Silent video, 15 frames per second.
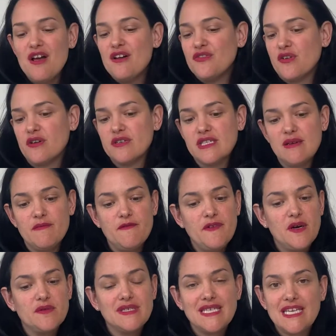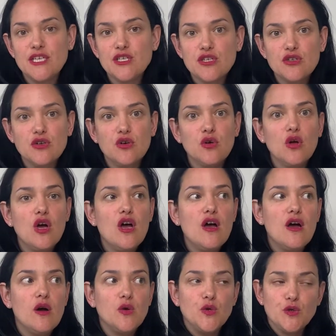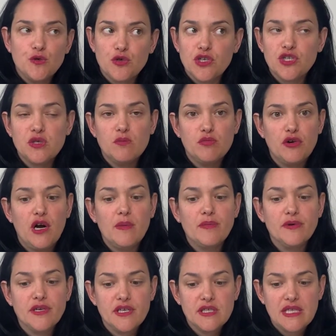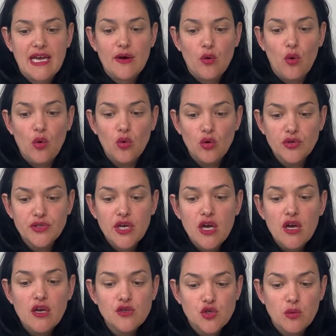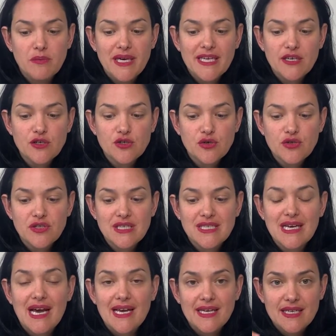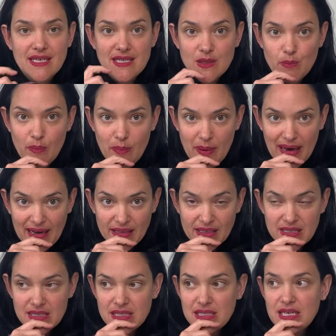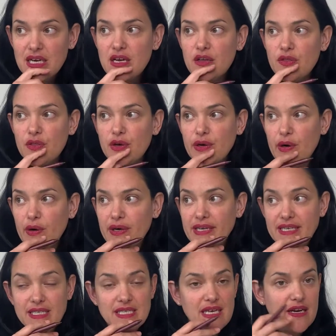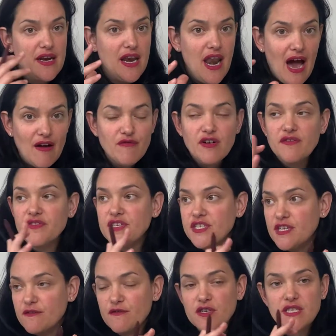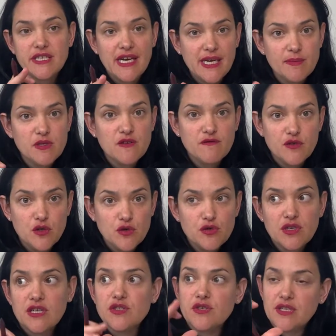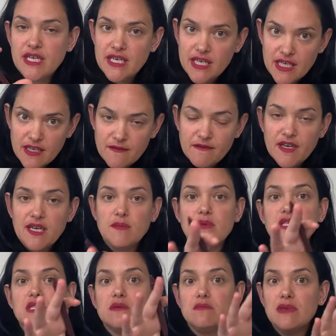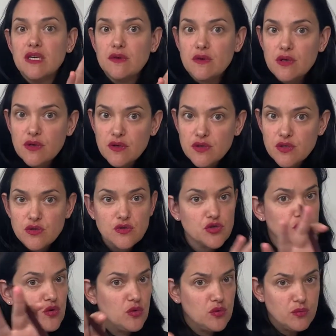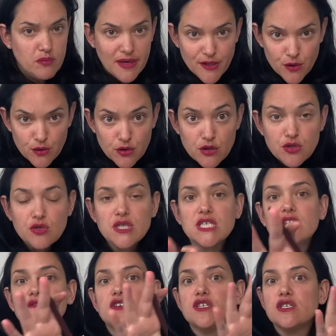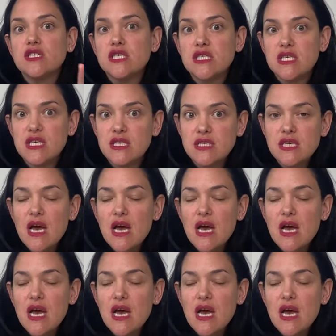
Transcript: there are some foundational nutrition properties that hold. So making sure the diet is balanced. There is enough of the different types of nutrients. They're getting enough vitamins and minerals. There's no micronutrient deficiencies,